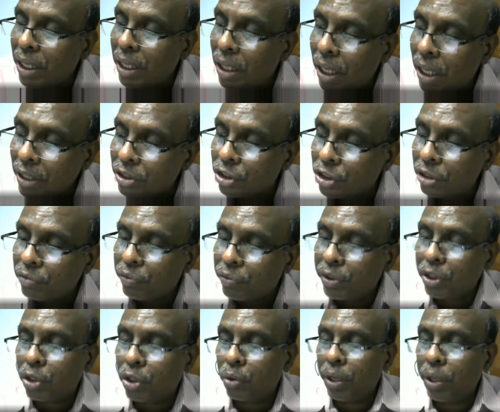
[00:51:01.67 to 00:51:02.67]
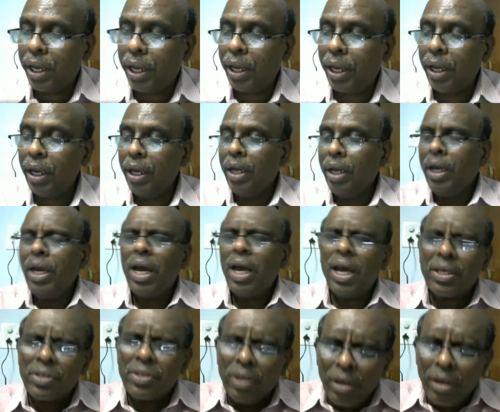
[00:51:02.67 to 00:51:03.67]
my lecture for today
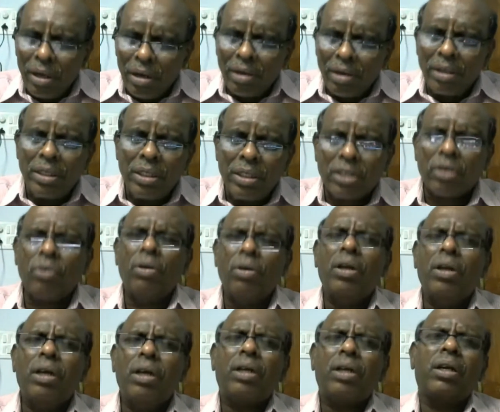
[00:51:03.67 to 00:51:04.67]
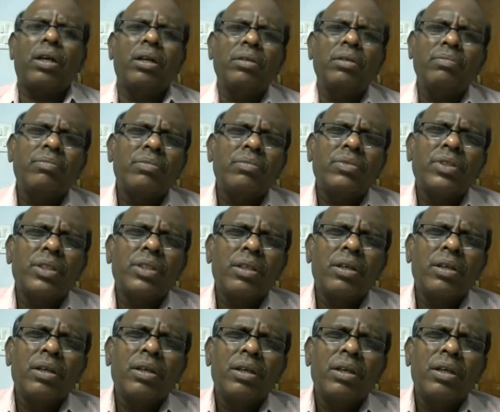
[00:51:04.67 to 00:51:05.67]
as learn to learn
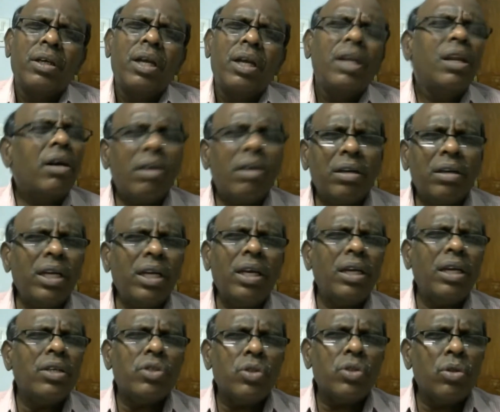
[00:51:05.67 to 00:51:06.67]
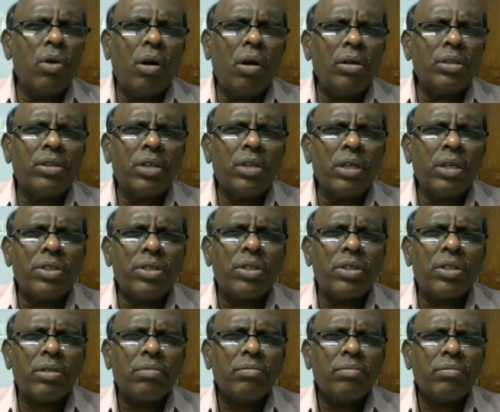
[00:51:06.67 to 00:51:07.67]
learning is not just